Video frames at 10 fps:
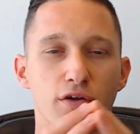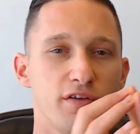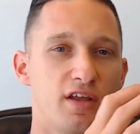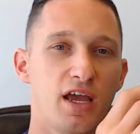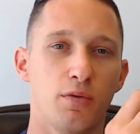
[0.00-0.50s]
the
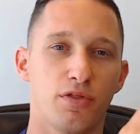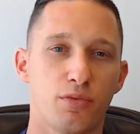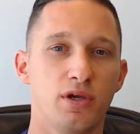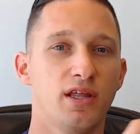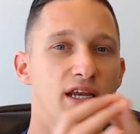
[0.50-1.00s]
day with
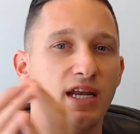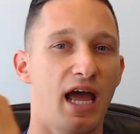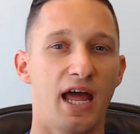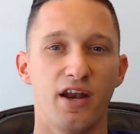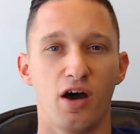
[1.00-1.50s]
3, they need to
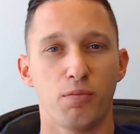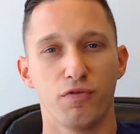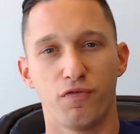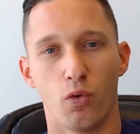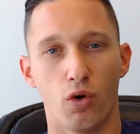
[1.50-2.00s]
end up with
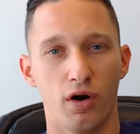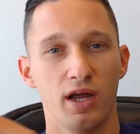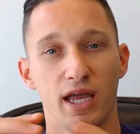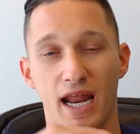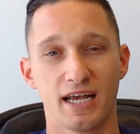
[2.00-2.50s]
4.
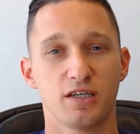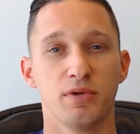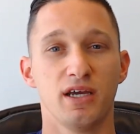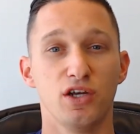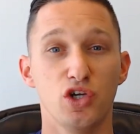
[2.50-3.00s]
It has to be
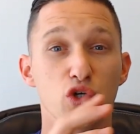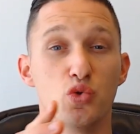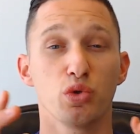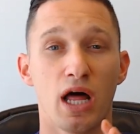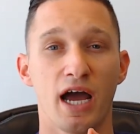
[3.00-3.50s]
a new
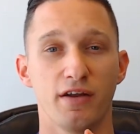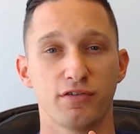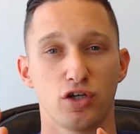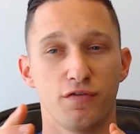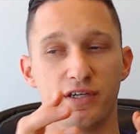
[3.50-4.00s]
line of
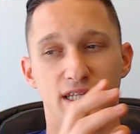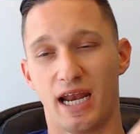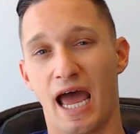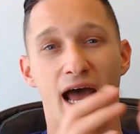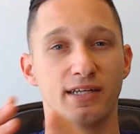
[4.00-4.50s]
service that
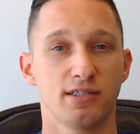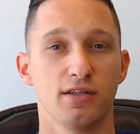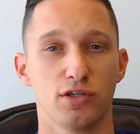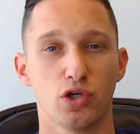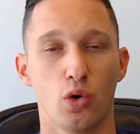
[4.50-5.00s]
adds to the
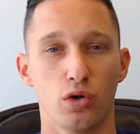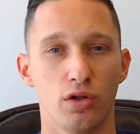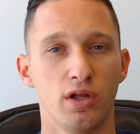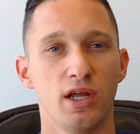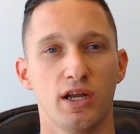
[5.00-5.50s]
total.
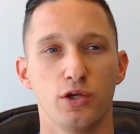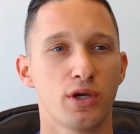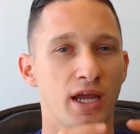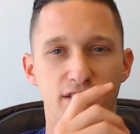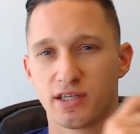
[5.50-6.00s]
You
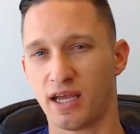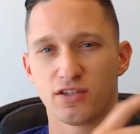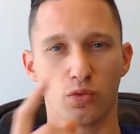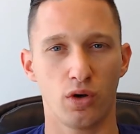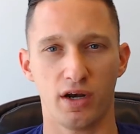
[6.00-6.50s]
can't just
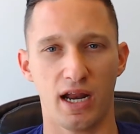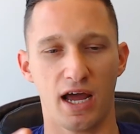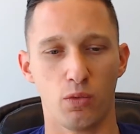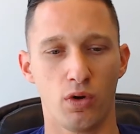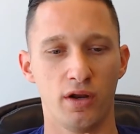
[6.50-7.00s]
cancel one and add
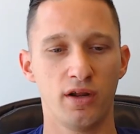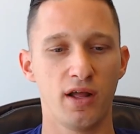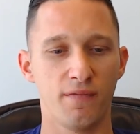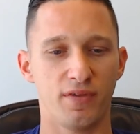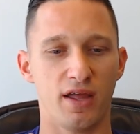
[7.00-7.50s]
one.
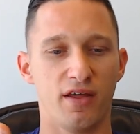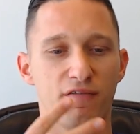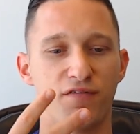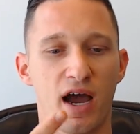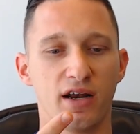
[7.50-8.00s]
And then
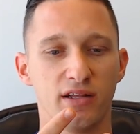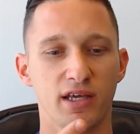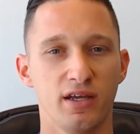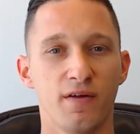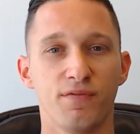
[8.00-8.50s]

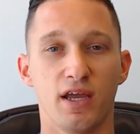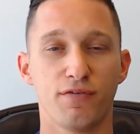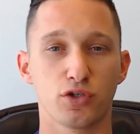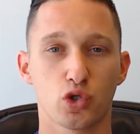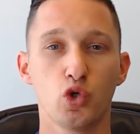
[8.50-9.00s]
finally, if
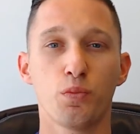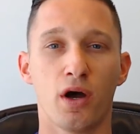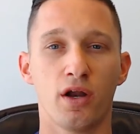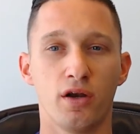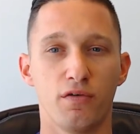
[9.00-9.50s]
there's a
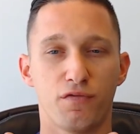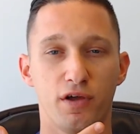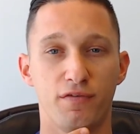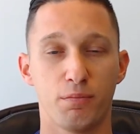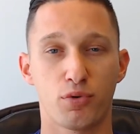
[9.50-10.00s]
coupon, if
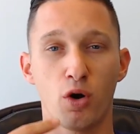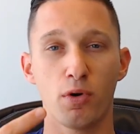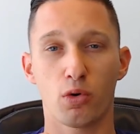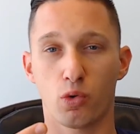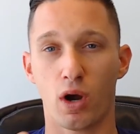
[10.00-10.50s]
the promo
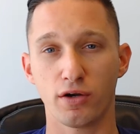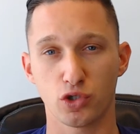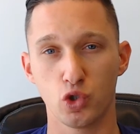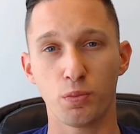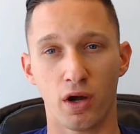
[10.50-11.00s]
requires a
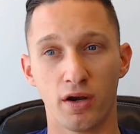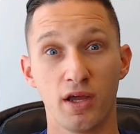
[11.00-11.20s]
coupon,